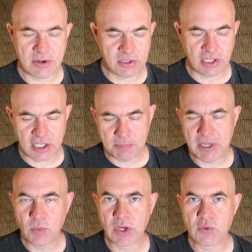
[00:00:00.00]
your R
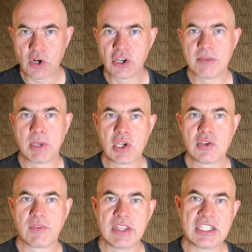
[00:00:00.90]
P one rocket, because
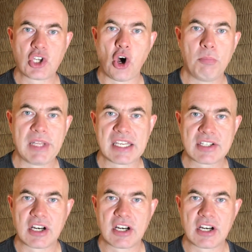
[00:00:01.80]
you've got these complex